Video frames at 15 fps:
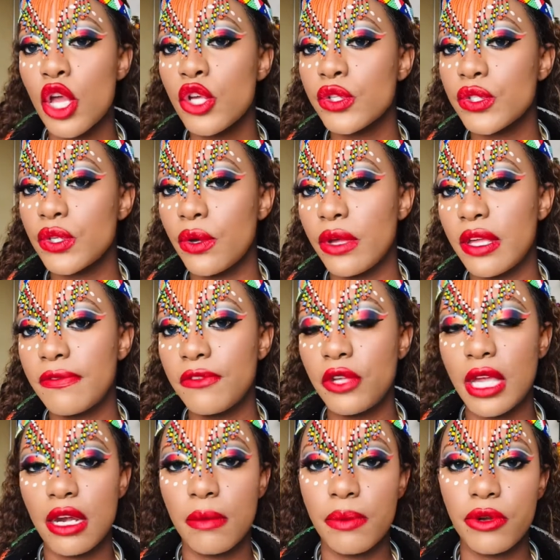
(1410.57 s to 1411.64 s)
So if you
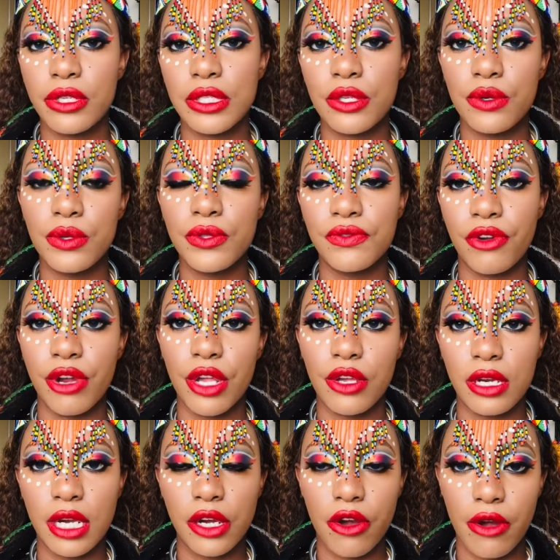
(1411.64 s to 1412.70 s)
get a person who's very
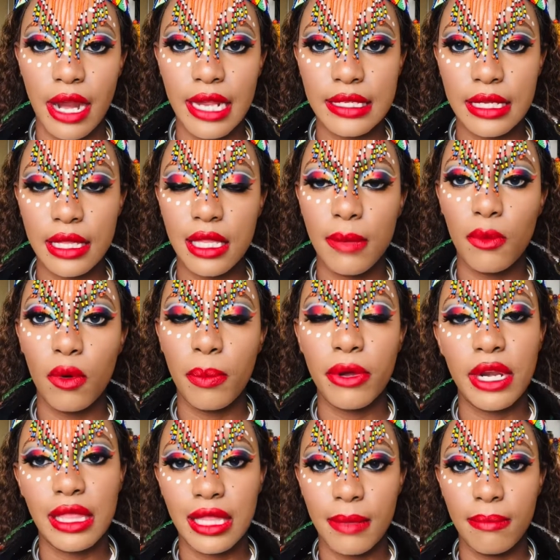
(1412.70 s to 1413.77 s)
good at creating them or
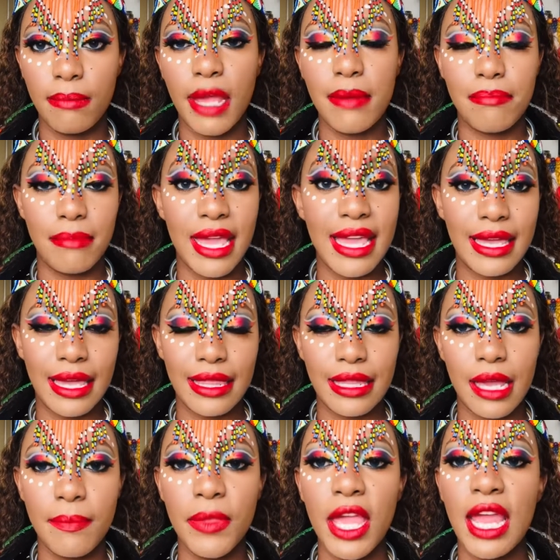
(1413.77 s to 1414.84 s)
putting them and making
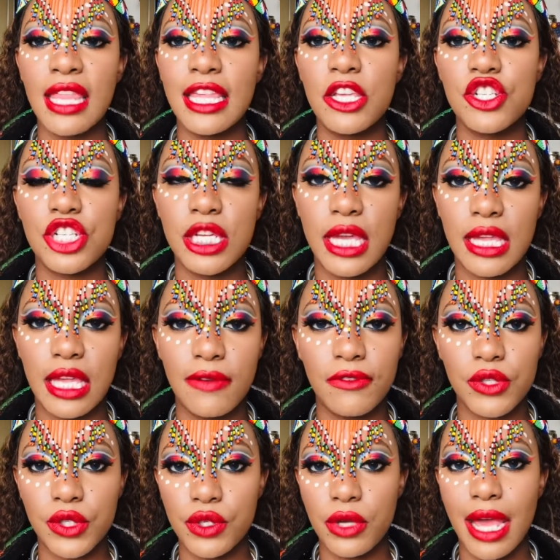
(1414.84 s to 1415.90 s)
them, then she can give
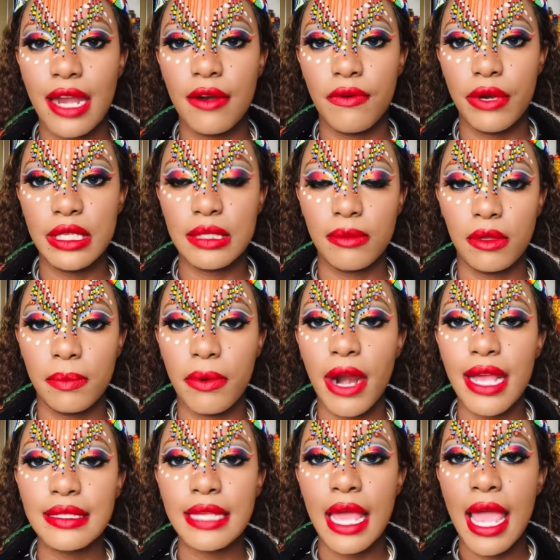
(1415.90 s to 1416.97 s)
it to you at a reasonable
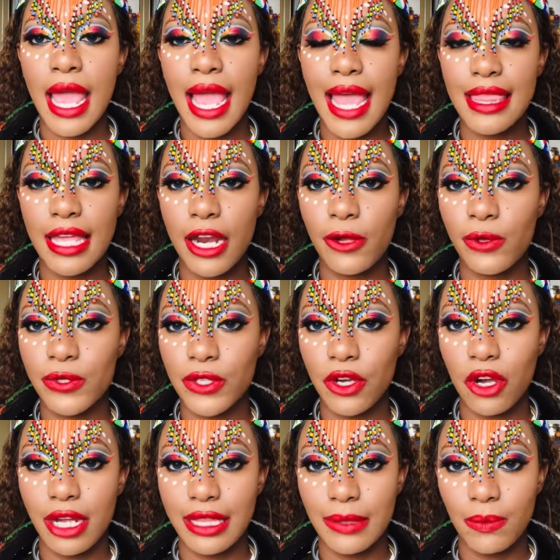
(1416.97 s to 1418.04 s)
price. And then I also
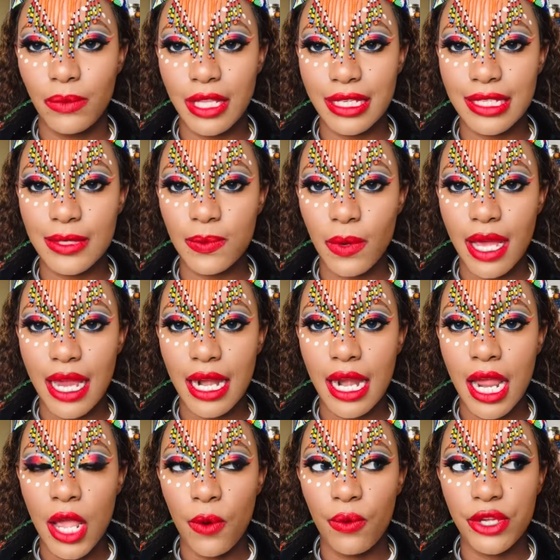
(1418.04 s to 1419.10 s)
got this one,
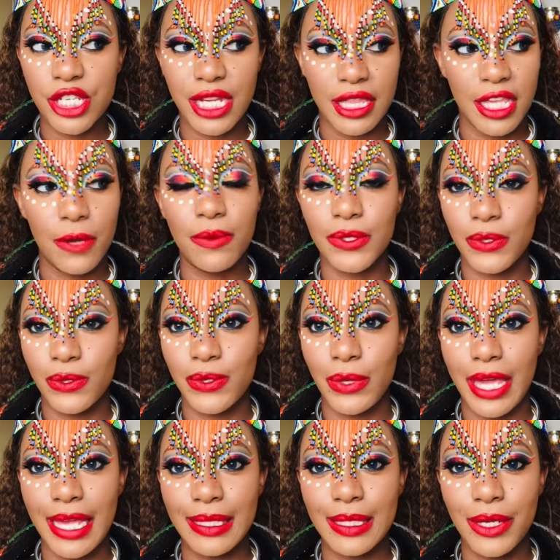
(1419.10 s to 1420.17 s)
which I think was also
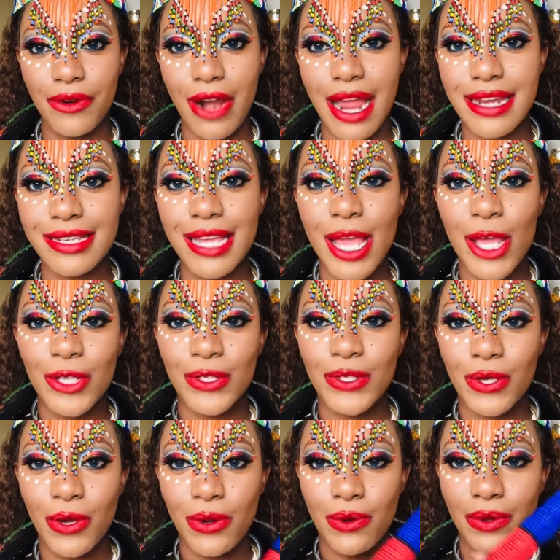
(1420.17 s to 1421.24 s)
80 Rand.
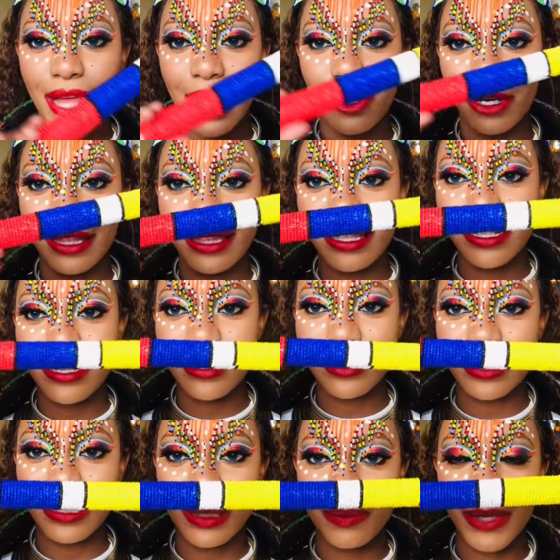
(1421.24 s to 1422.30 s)
So I got this.
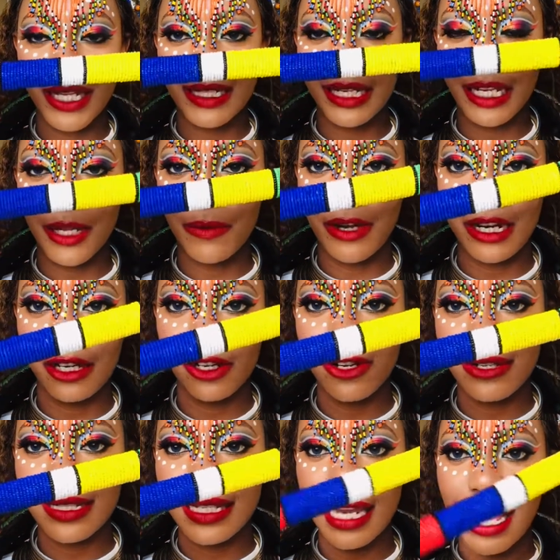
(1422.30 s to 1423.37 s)
This is basically what it
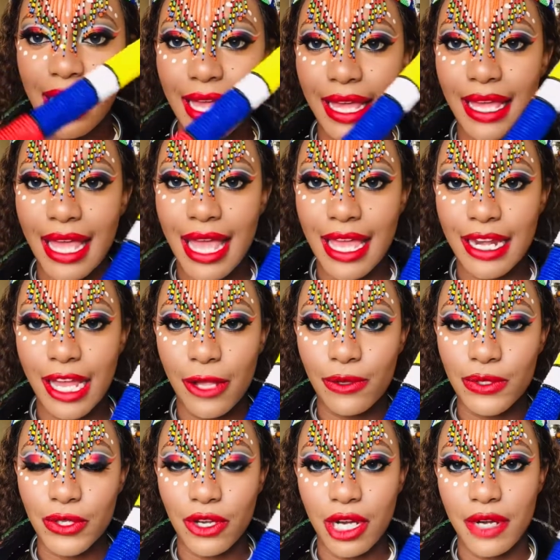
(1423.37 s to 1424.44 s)
looks like. And I
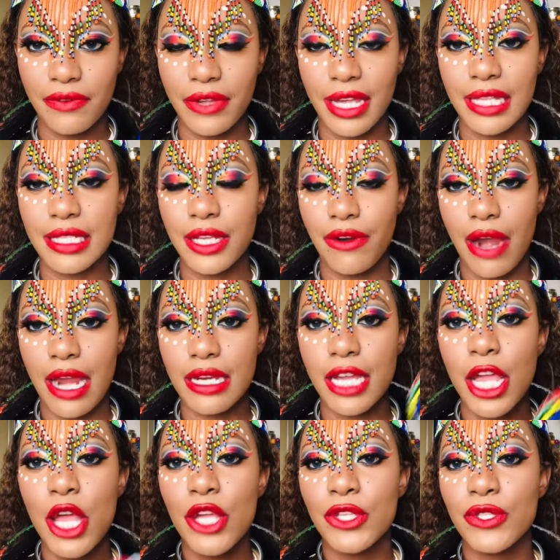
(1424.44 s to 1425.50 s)
also got it for 80 Rand.
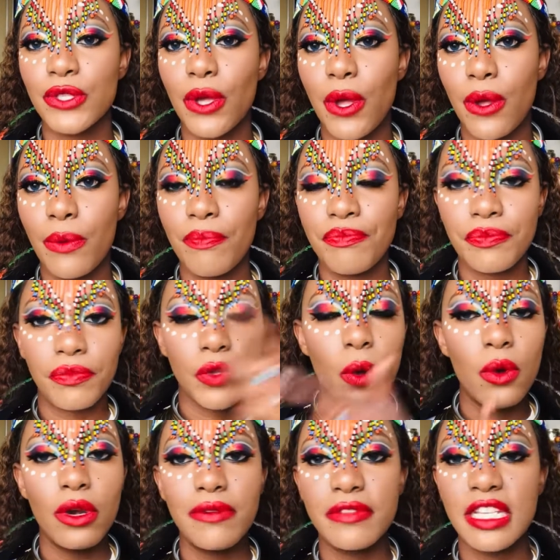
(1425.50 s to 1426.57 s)
So
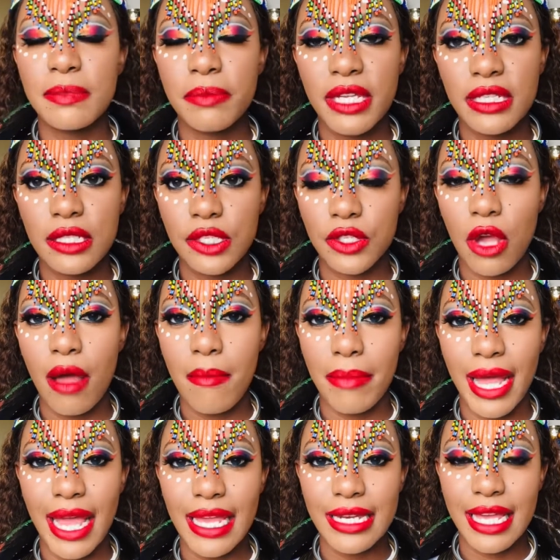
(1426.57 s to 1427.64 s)
all of these pieces
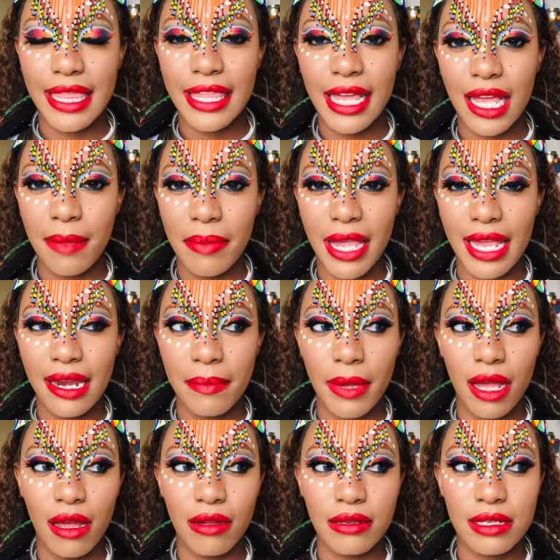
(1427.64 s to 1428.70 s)
combined, I think I paid
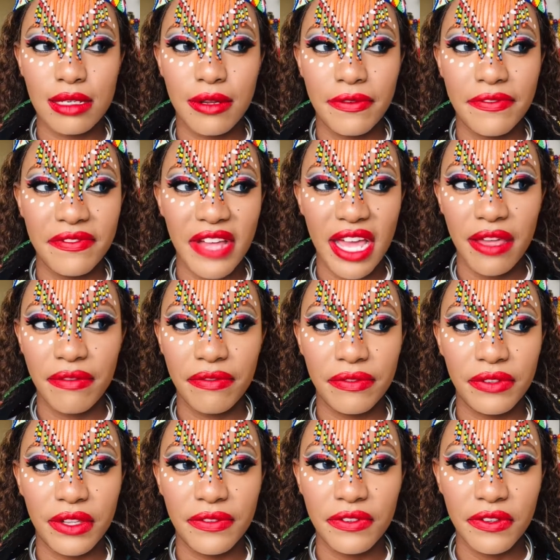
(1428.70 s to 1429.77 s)
about
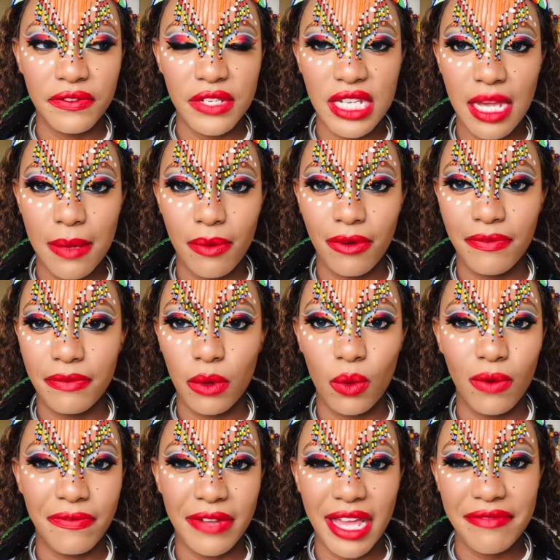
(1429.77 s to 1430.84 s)
550 or
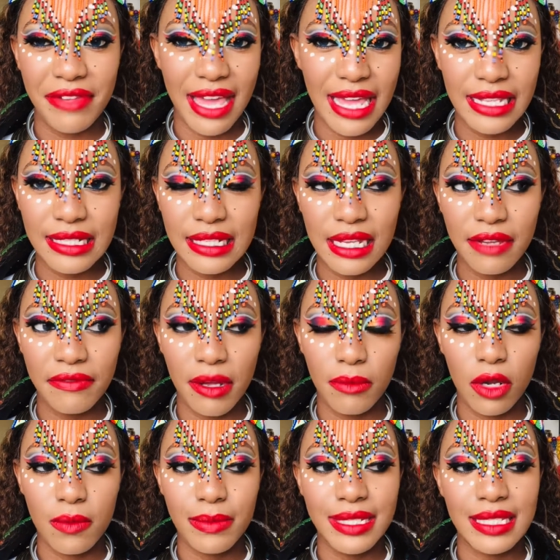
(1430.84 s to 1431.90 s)
580 if I'm
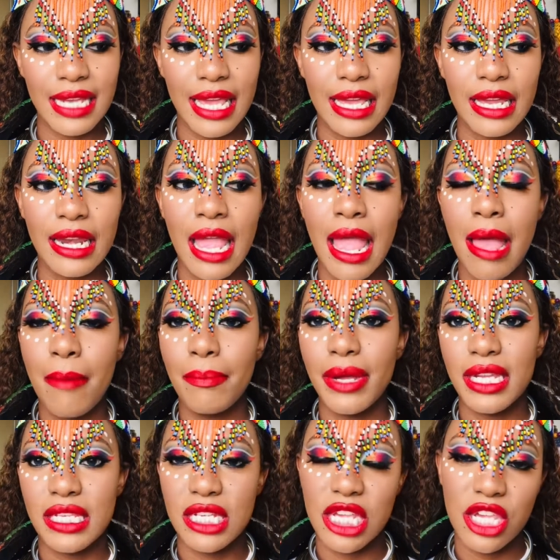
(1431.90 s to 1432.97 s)
not mistaken.
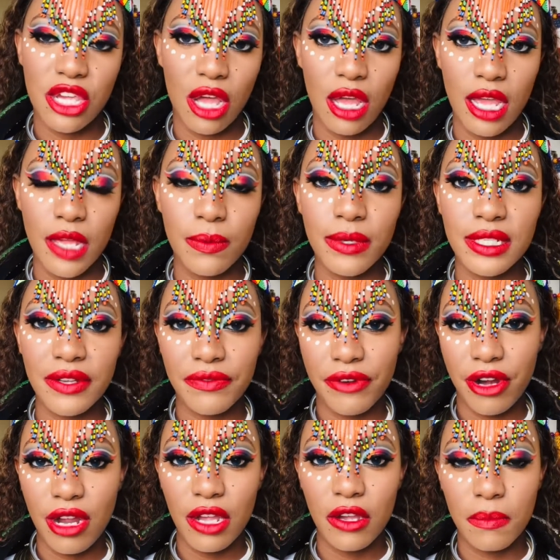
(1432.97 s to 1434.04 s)
But yeah, it was a
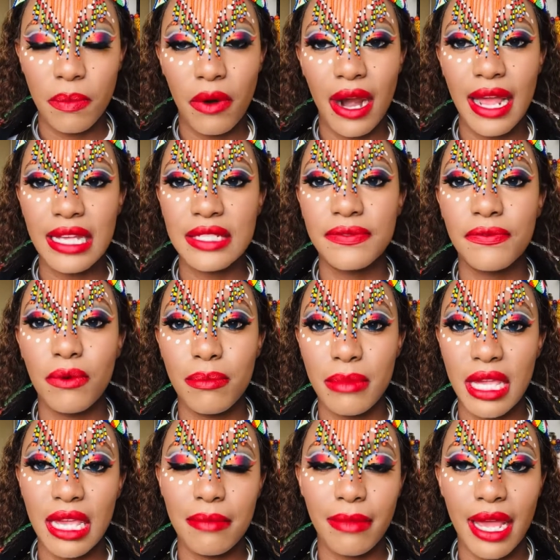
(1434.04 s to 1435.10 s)
very good price for
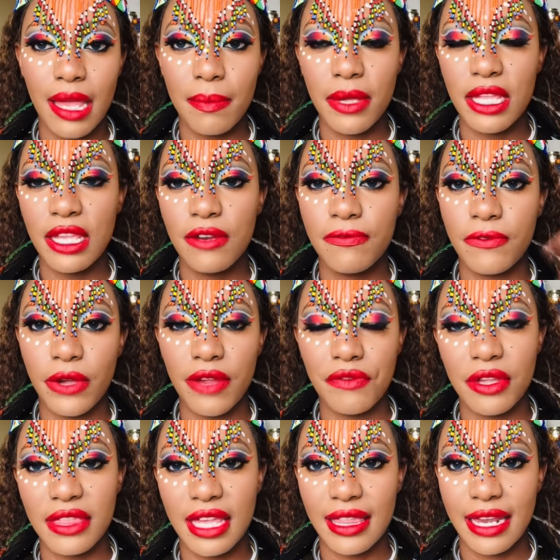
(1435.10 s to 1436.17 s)
me, in my opinion, for
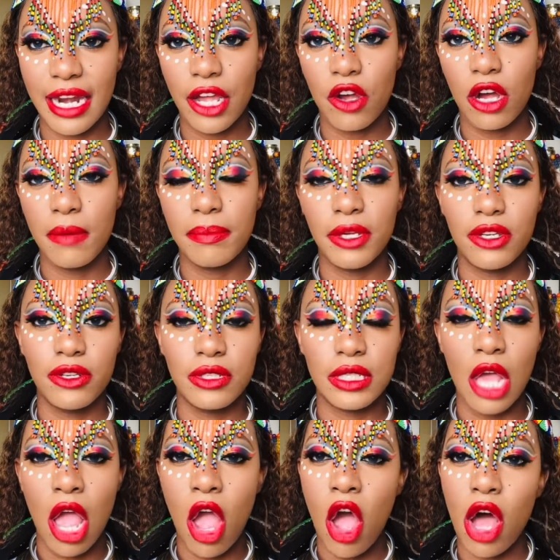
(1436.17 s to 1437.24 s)
everything that I got, because
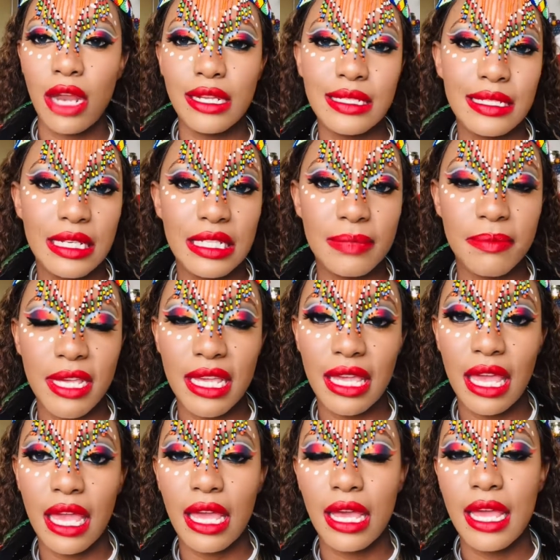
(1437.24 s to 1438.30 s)
honestly
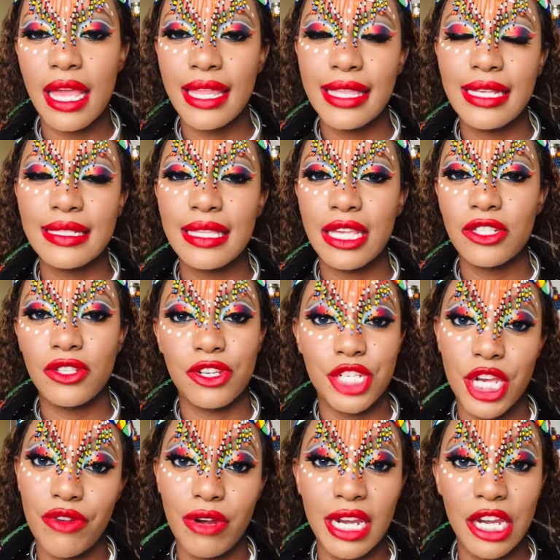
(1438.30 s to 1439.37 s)
speaking, these things are
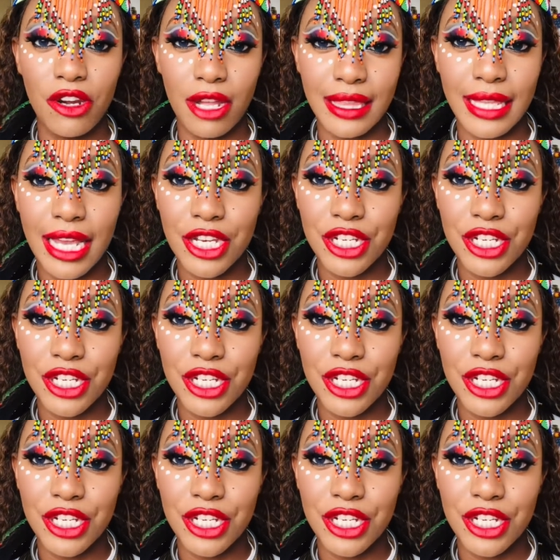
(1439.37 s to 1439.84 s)
generally not that